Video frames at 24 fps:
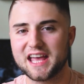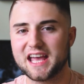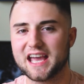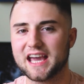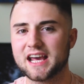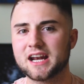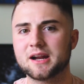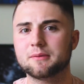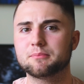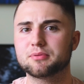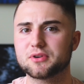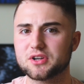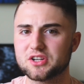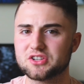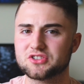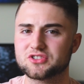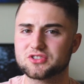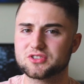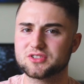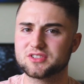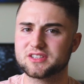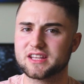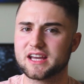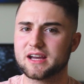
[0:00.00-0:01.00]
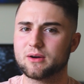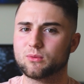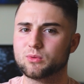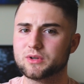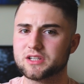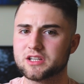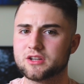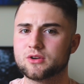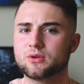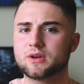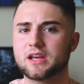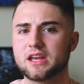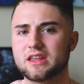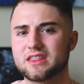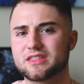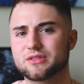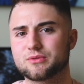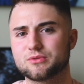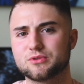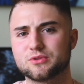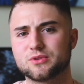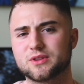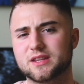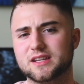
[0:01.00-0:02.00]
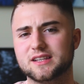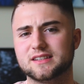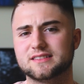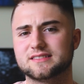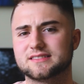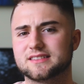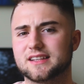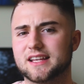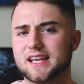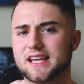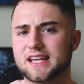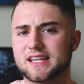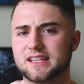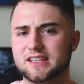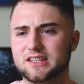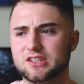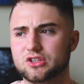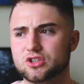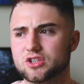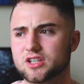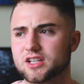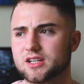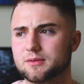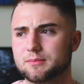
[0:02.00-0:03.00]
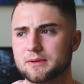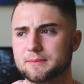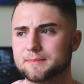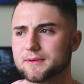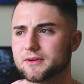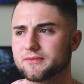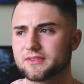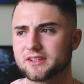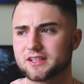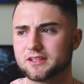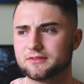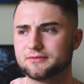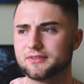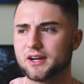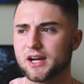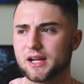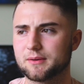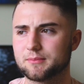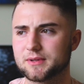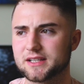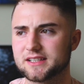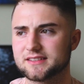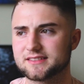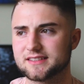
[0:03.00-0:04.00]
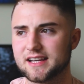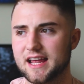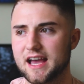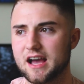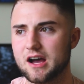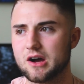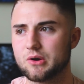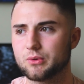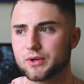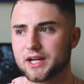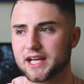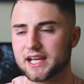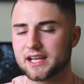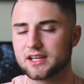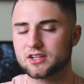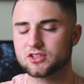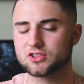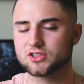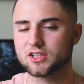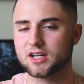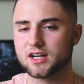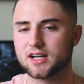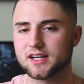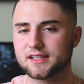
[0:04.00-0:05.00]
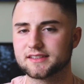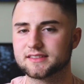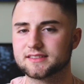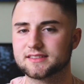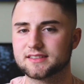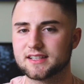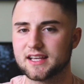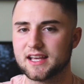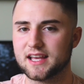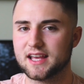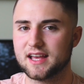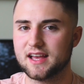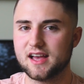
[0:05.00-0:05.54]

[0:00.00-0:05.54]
and I'm pretty sure that when you get through this, like, you're gonna be perfectly fine, because now when I get shots,